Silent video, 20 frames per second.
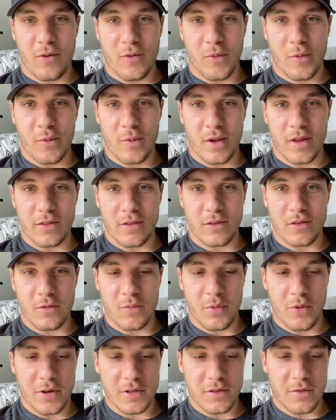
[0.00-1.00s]
Hopefully we get the 2
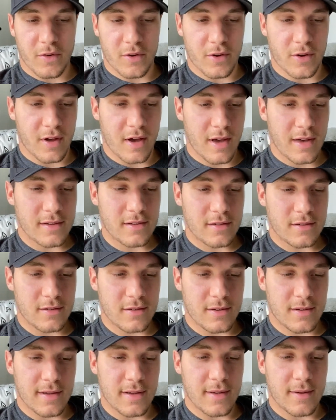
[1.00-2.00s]
points for you guys.
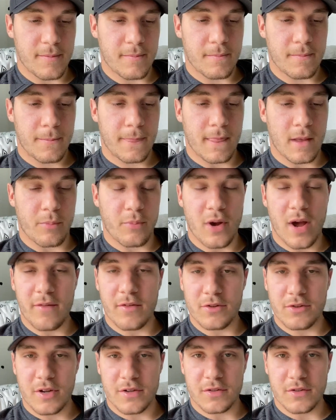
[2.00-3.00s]
A
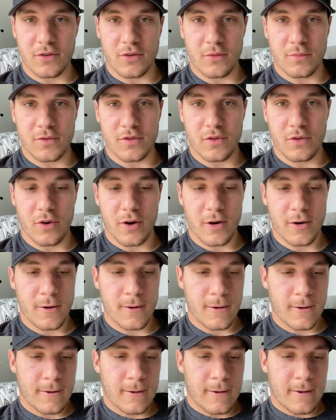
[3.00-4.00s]
private dressing room tour,
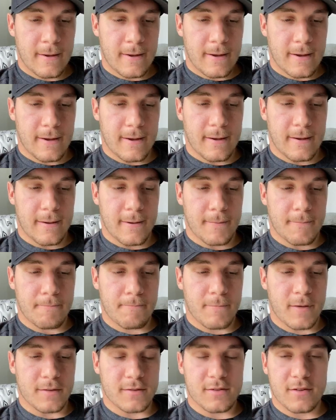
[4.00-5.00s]

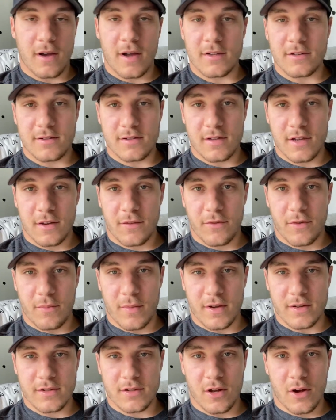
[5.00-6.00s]
a signed stick from
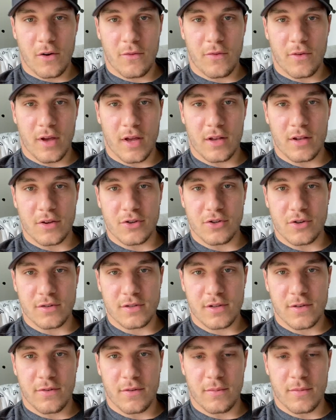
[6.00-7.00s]
myself and a
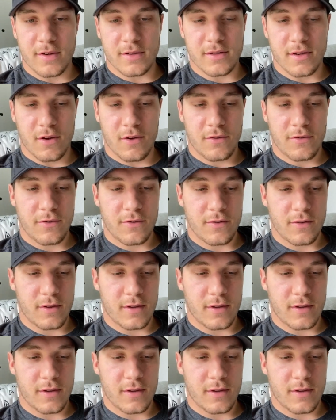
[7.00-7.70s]
jersey from myself.